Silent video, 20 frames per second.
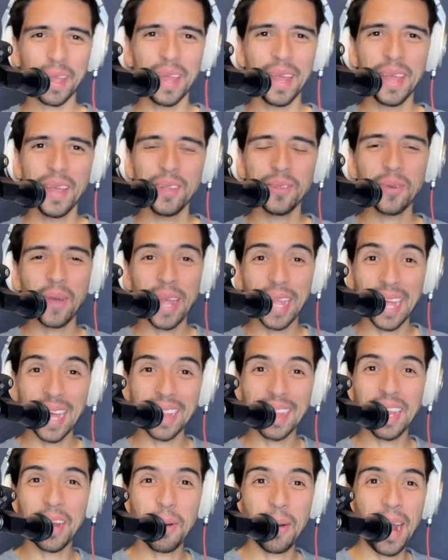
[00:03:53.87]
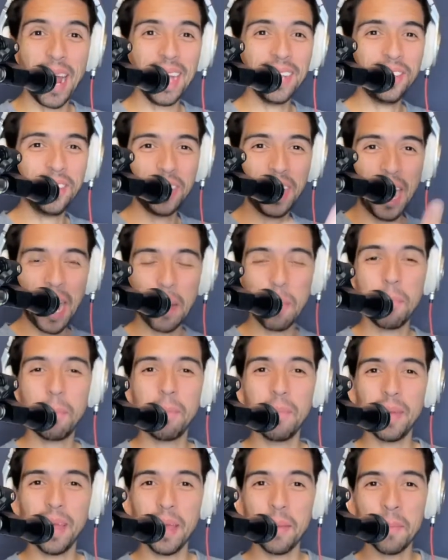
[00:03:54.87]
So I got the garage.
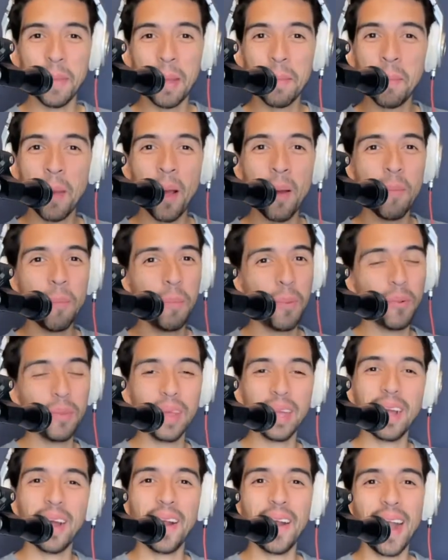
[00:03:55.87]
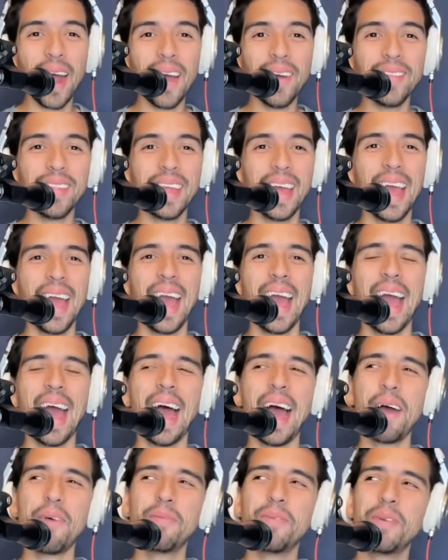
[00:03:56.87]
My mom pulled the car out.
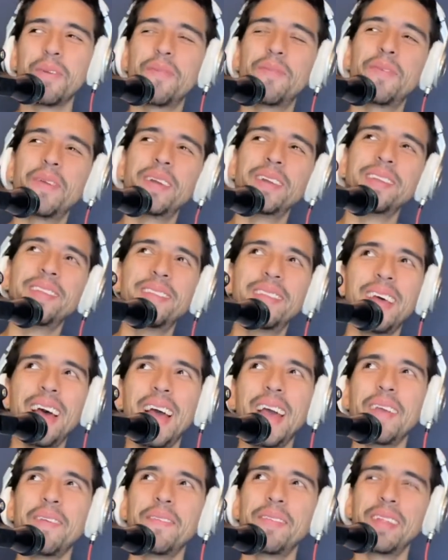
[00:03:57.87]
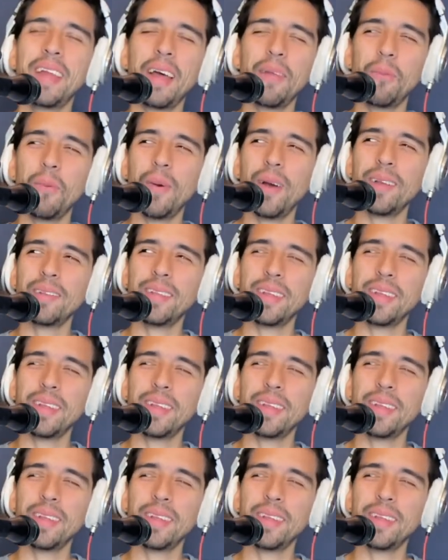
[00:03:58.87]
And for the first time, that was, I